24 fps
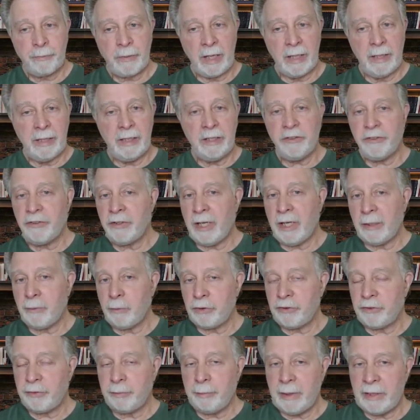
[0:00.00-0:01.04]
And his name
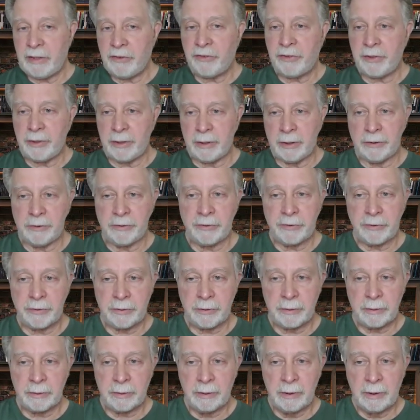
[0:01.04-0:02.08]
was Mencius
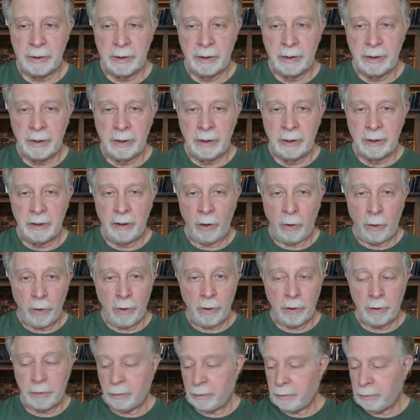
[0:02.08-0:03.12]

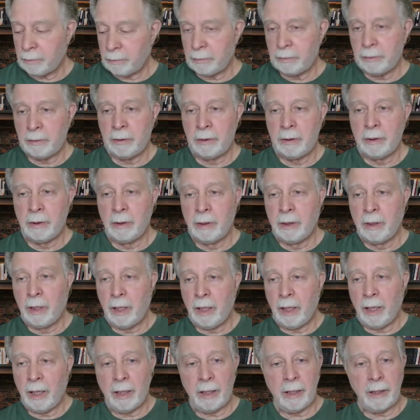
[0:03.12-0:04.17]
or
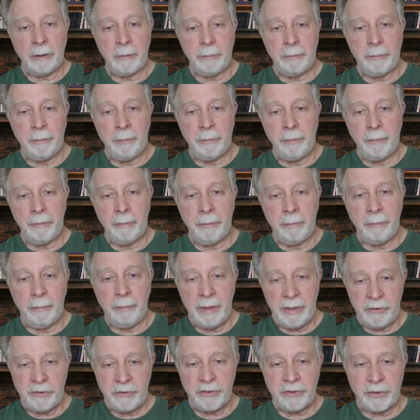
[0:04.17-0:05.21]

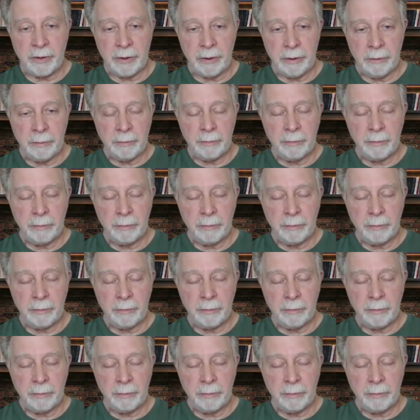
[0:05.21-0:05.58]
Mengzi.